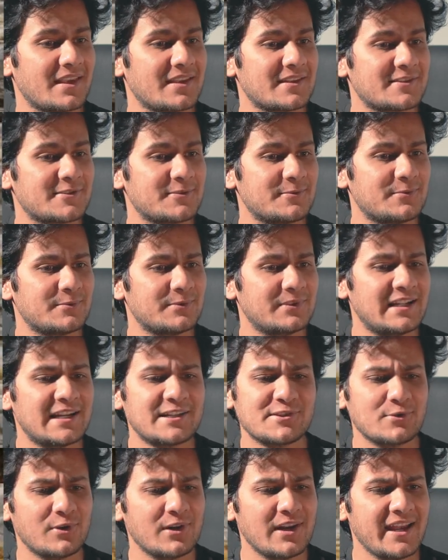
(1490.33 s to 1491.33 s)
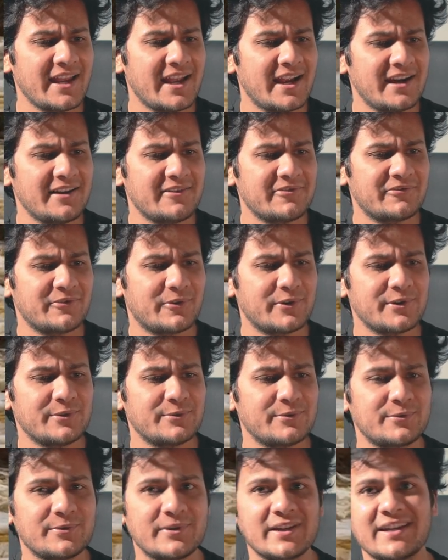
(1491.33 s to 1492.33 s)
So that's all I had for
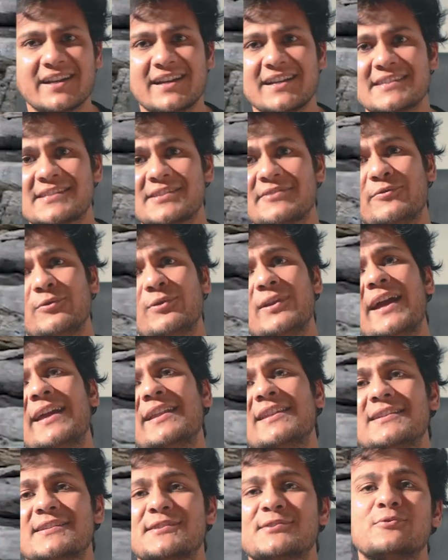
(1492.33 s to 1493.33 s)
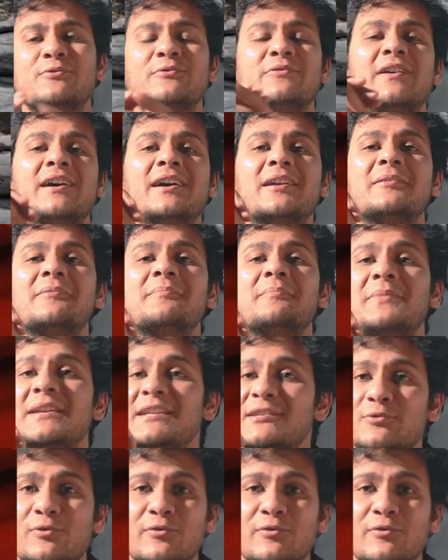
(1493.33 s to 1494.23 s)
you today, guys. If you like this so far, please